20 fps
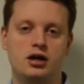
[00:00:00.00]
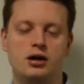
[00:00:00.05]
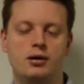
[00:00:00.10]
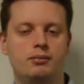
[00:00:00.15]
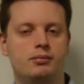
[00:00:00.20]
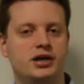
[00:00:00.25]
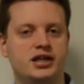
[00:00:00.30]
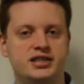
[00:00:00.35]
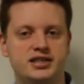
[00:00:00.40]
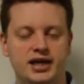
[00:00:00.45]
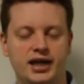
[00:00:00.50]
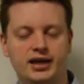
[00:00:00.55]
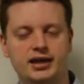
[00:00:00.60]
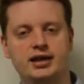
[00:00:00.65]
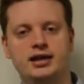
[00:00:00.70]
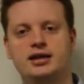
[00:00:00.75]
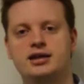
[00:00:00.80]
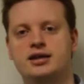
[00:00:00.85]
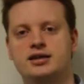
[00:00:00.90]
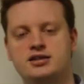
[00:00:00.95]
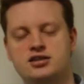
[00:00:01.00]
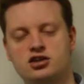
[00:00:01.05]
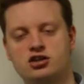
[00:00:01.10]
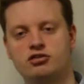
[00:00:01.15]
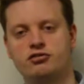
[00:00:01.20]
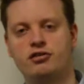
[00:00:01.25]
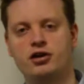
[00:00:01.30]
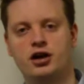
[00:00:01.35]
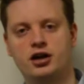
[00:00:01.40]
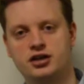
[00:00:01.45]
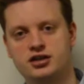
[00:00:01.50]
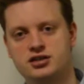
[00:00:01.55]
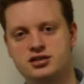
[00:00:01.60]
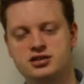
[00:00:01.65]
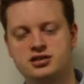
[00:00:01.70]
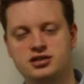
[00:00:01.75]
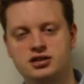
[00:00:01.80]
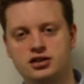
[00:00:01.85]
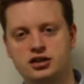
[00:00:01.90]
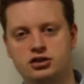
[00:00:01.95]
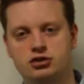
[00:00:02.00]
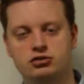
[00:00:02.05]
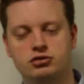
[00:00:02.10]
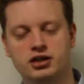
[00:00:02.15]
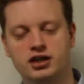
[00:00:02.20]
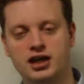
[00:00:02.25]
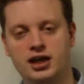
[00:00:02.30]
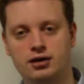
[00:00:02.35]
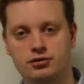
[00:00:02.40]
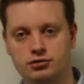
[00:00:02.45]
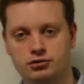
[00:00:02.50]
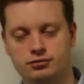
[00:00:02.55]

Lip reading: by taking this covariance into account.